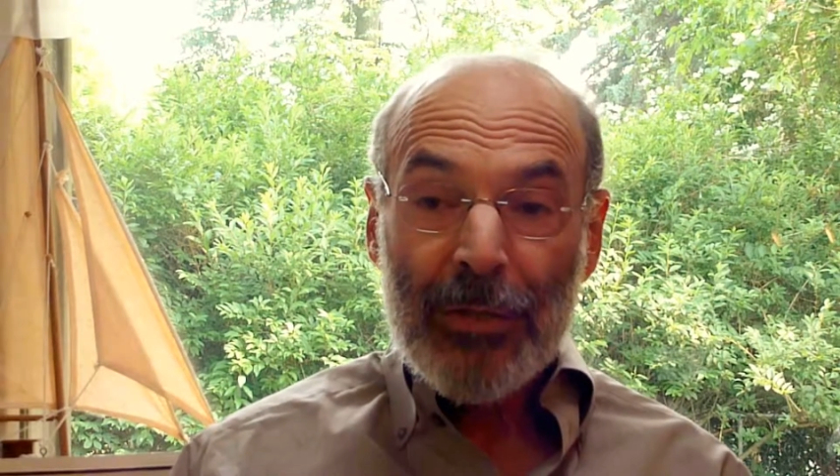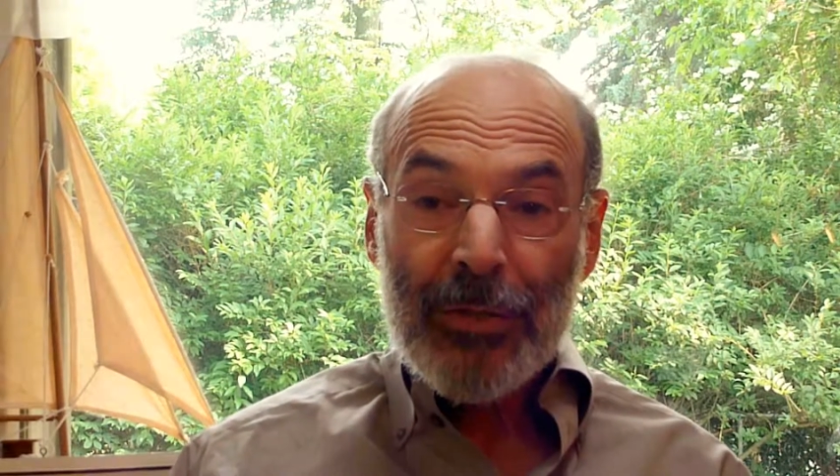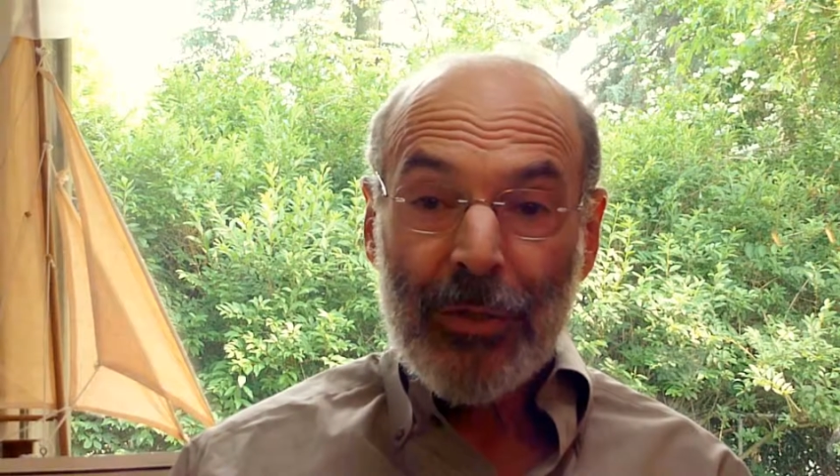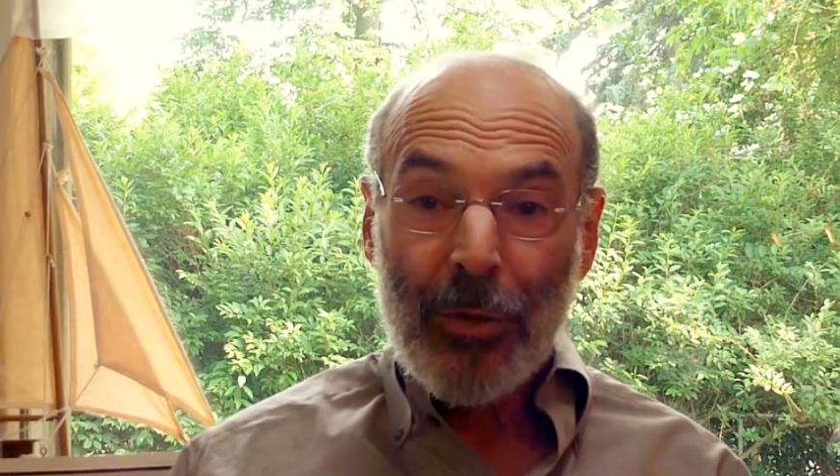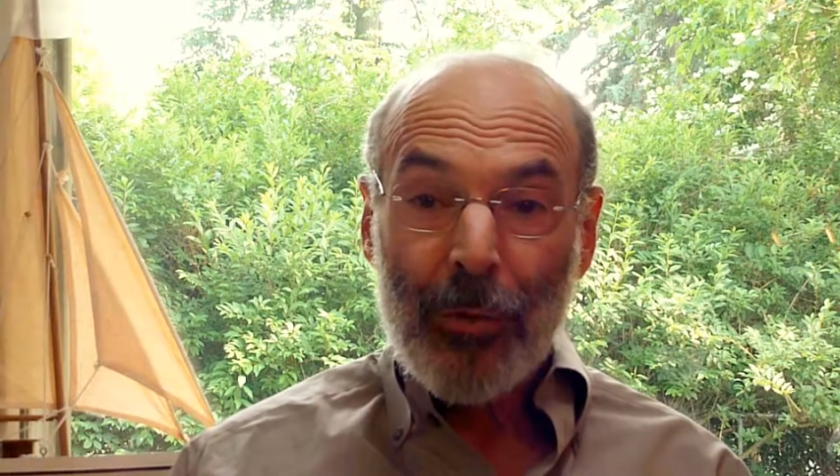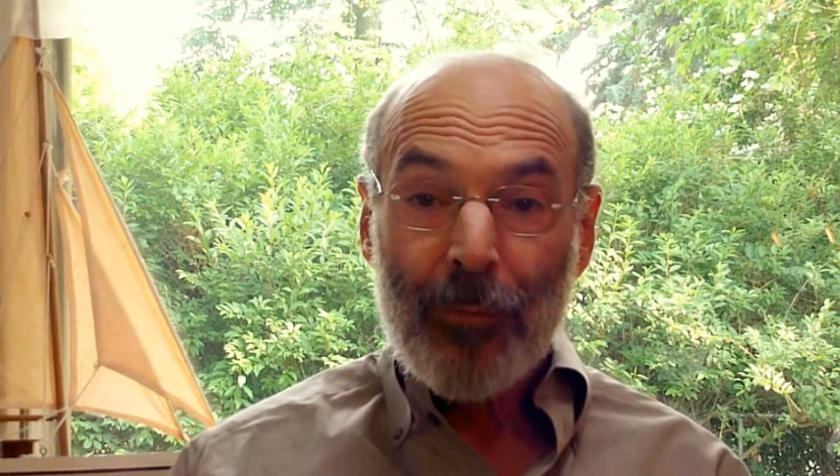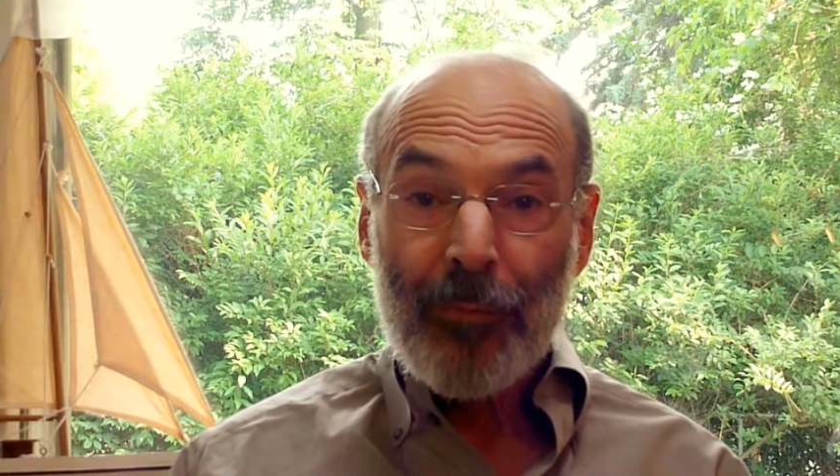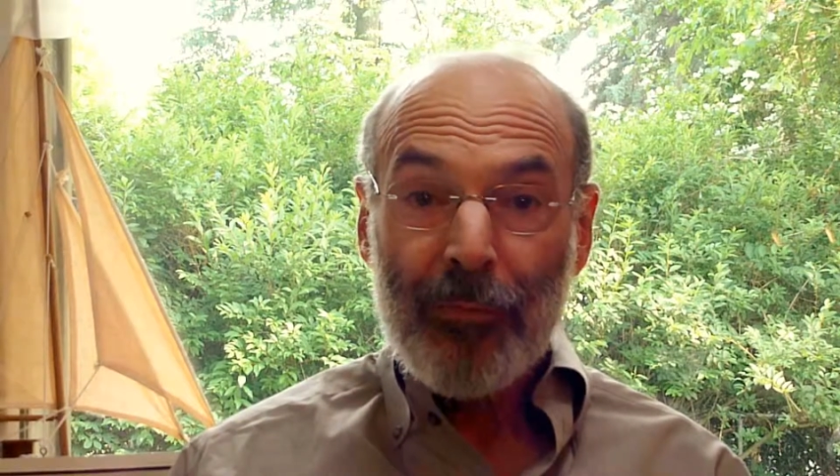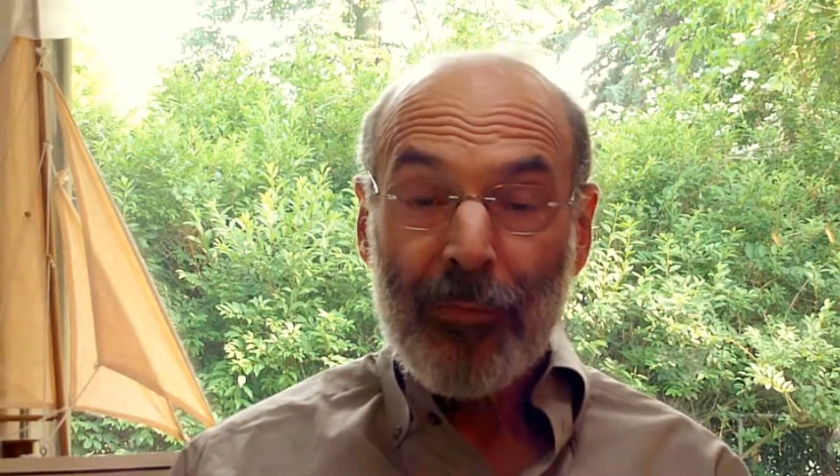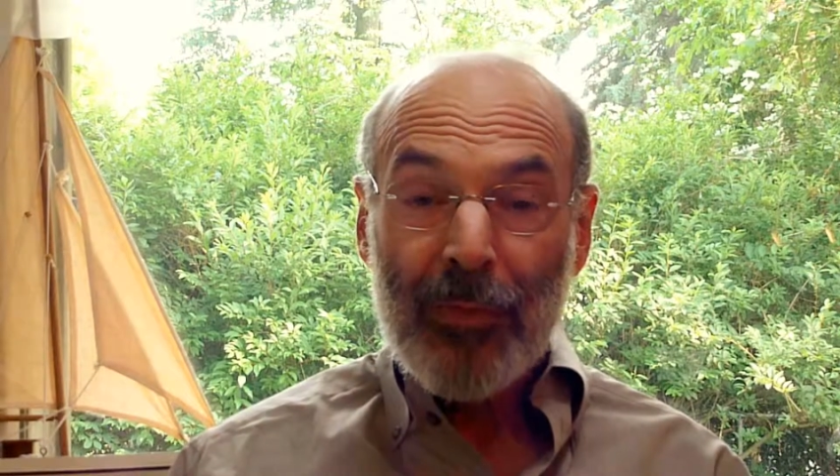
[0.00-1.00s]
So,
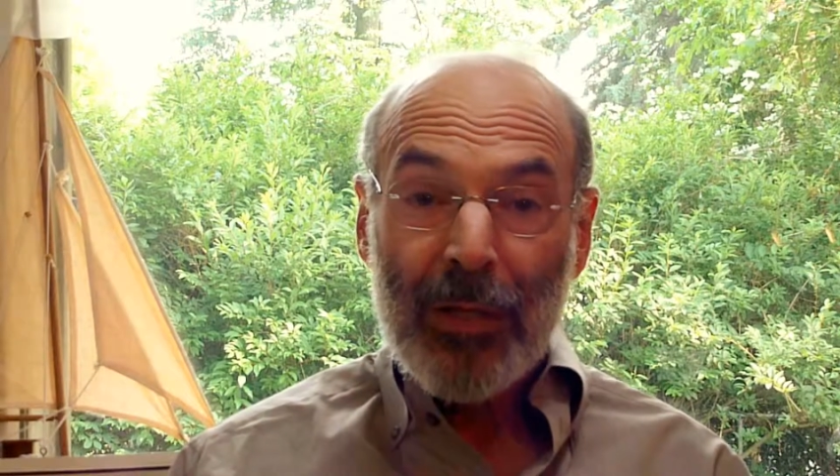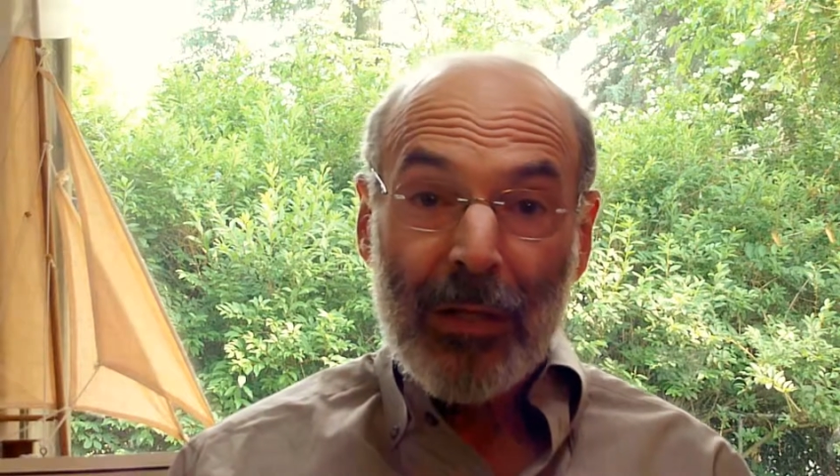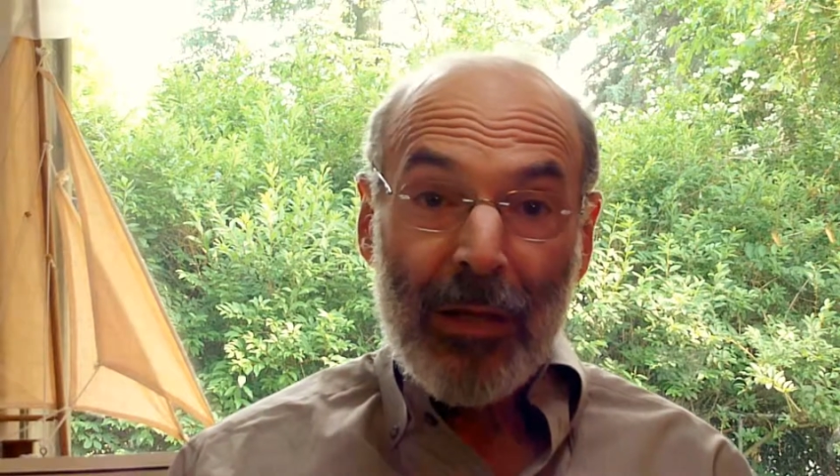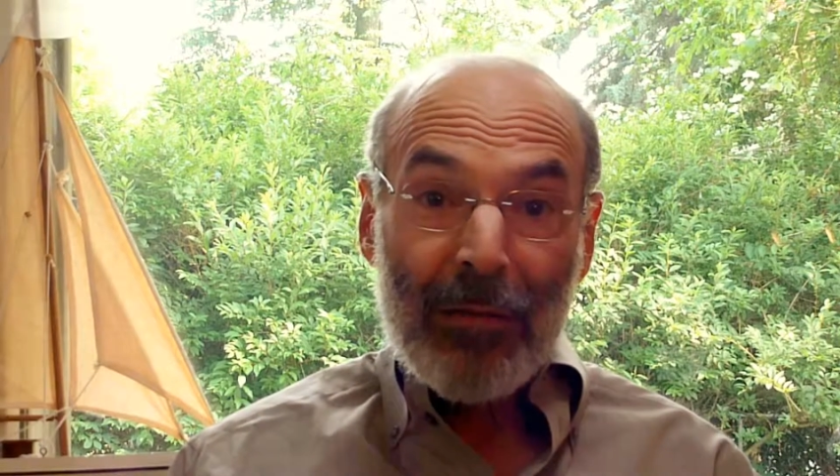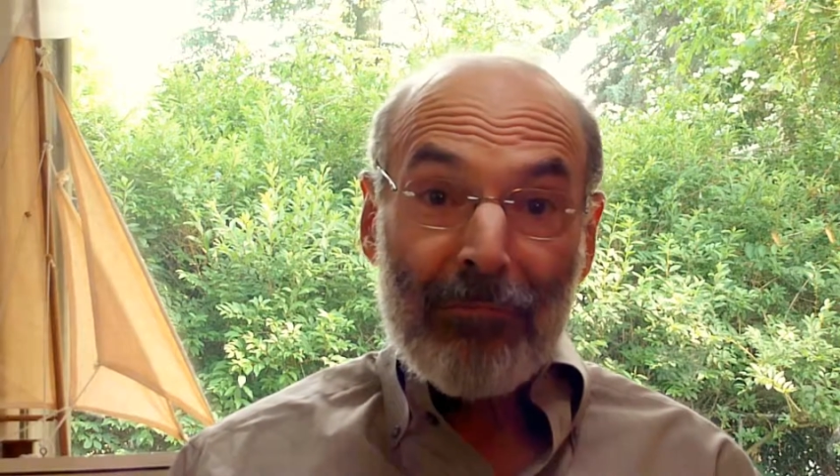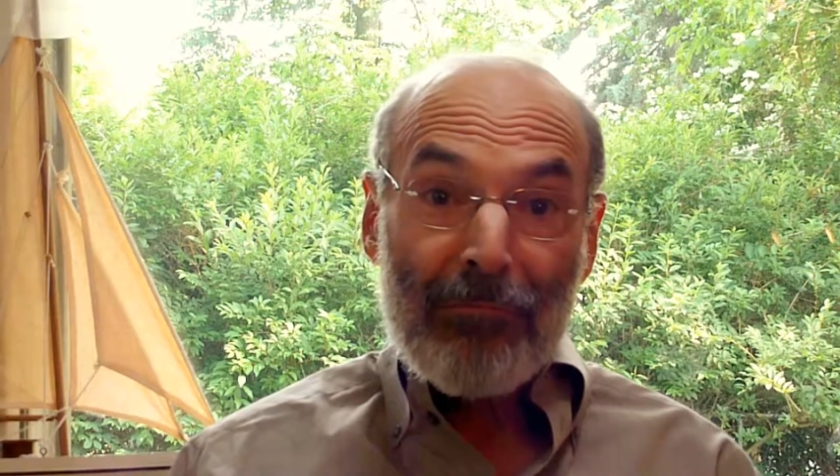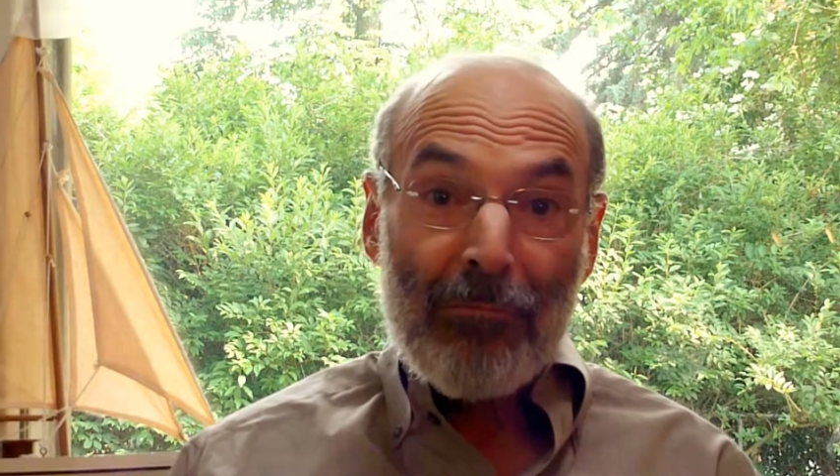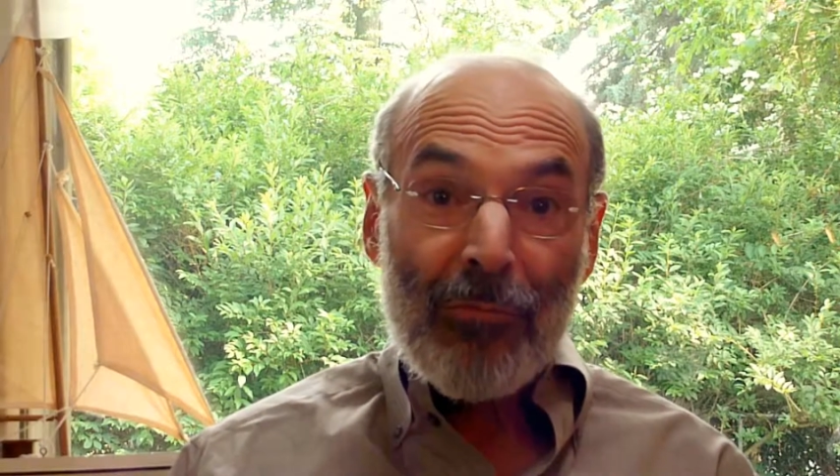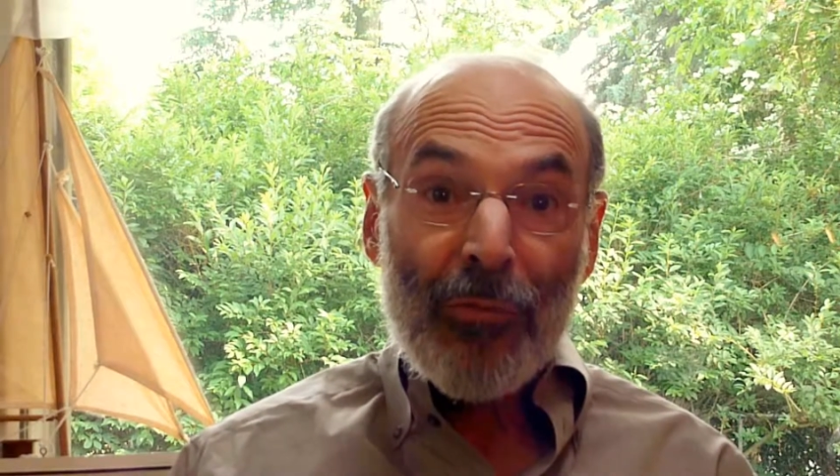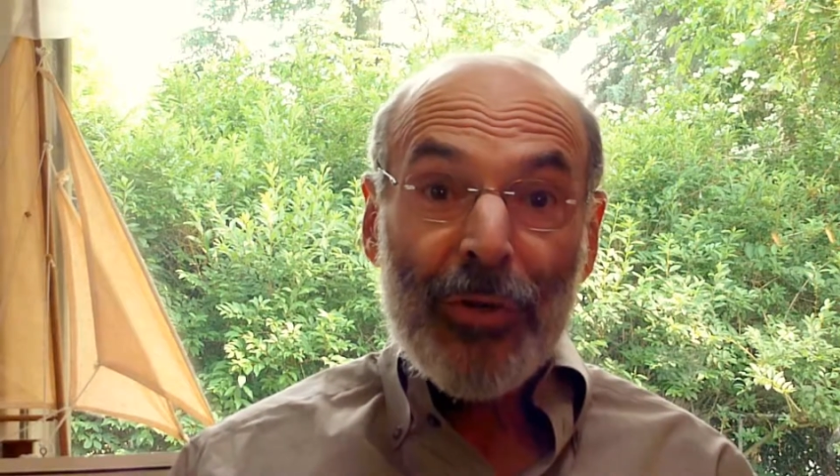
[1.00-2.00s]

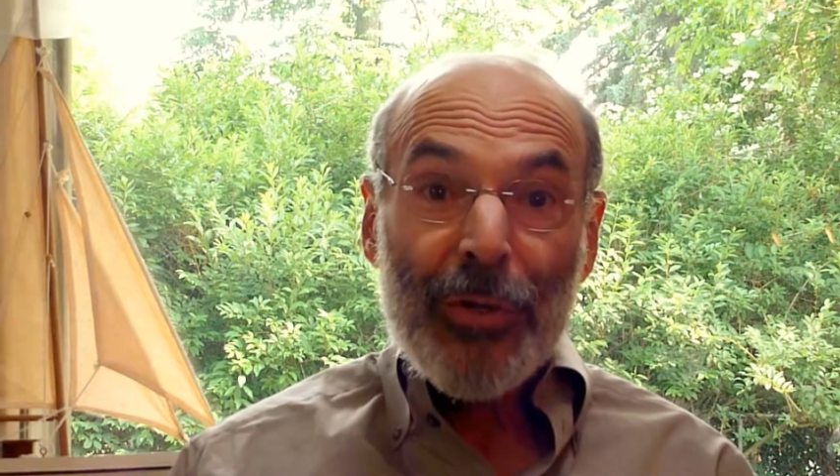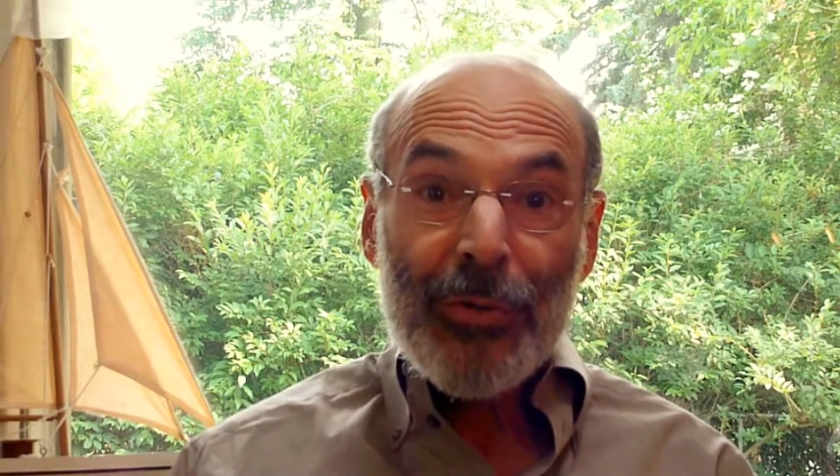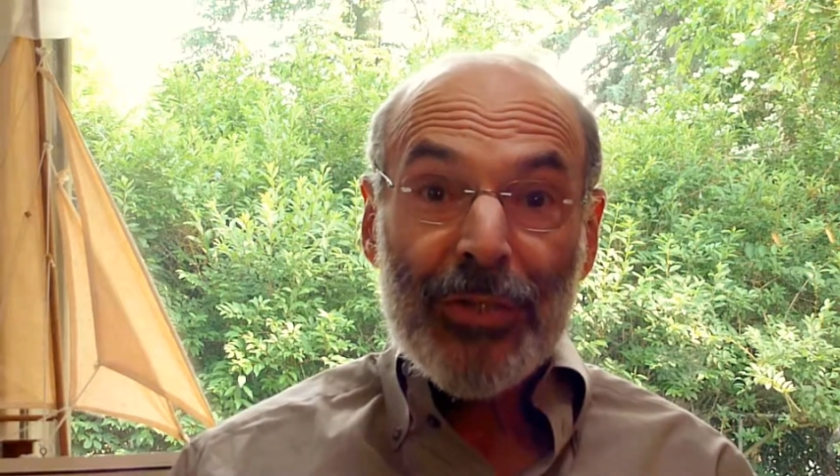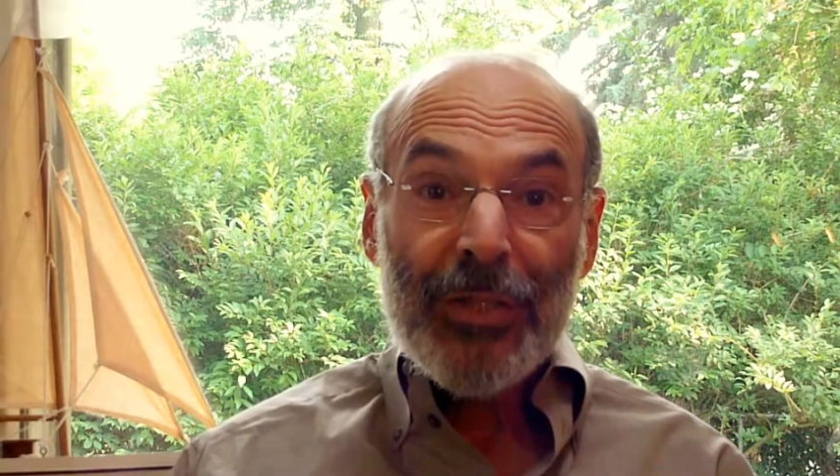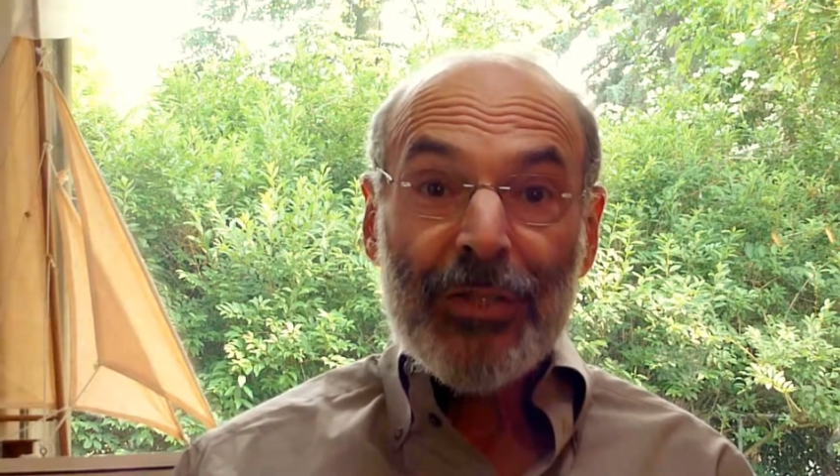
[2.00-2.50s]
reducing